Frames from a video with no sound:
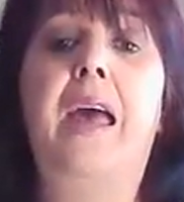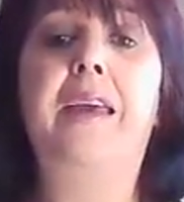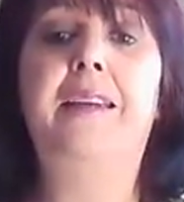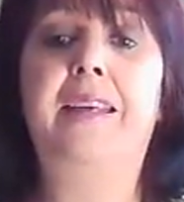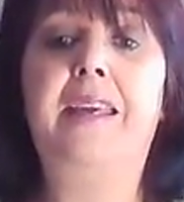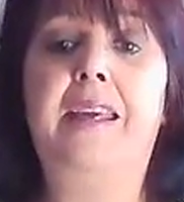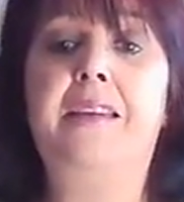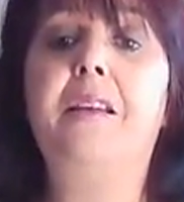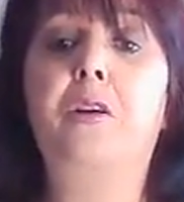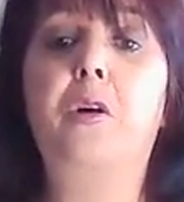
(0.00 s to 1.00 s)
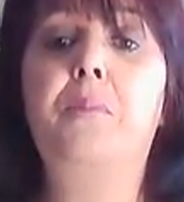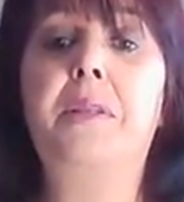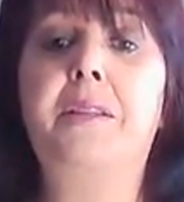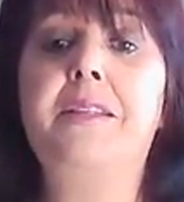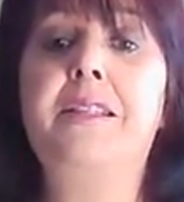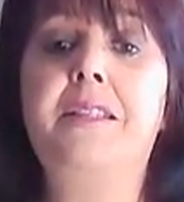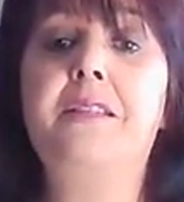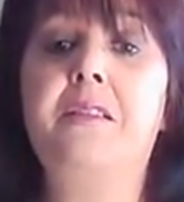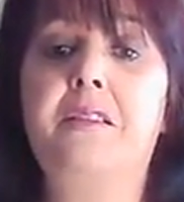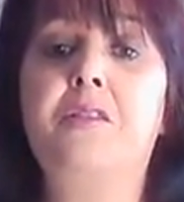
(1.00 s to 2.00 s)
And again, could be this
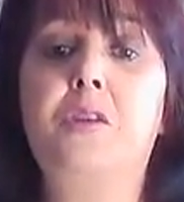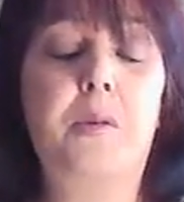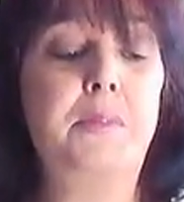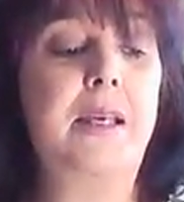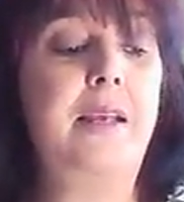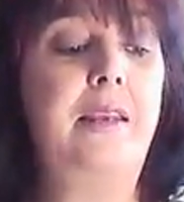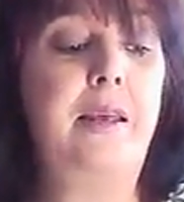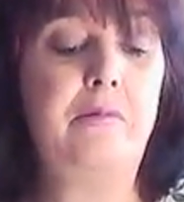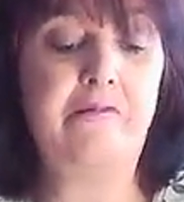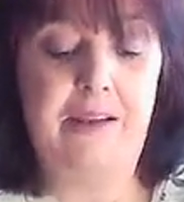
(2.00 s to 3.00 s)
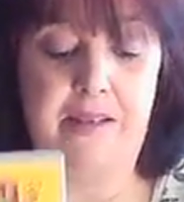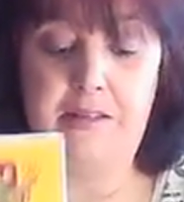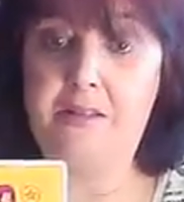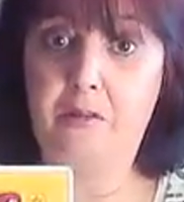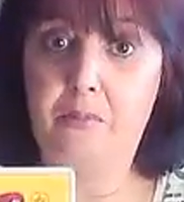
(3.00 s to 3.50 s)
time to collaborate.